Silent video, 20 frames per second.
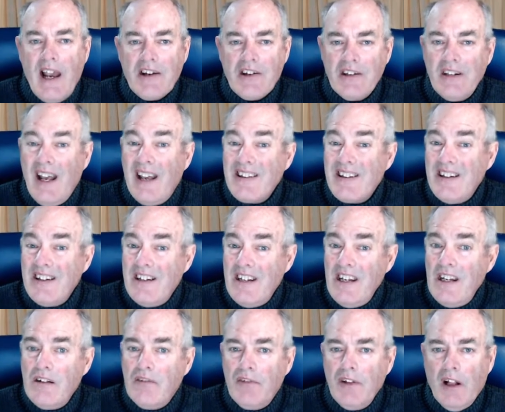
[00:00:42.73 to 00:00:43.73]
action has
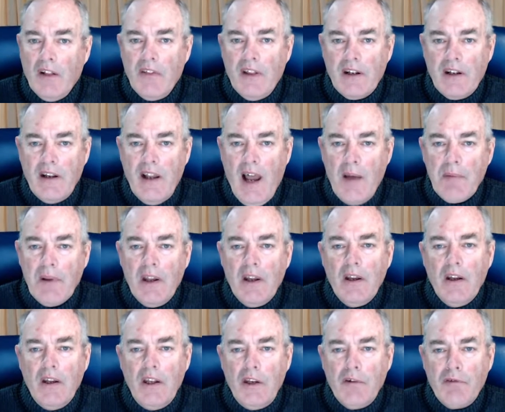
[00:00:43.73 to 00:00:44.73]
indeed filled the gap.
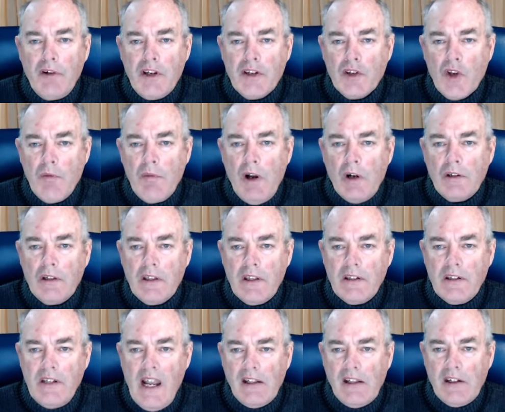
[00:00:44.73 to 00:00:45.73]
If we zoom out to the
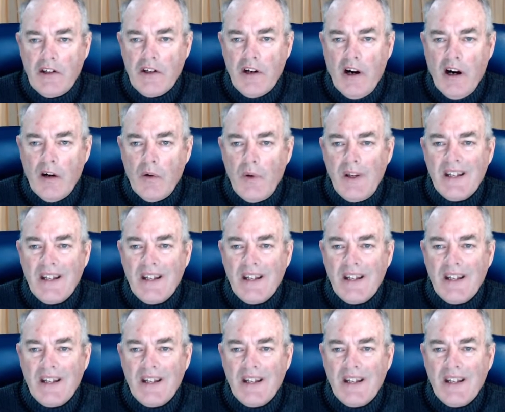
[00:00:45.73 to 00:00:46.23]
daily chart,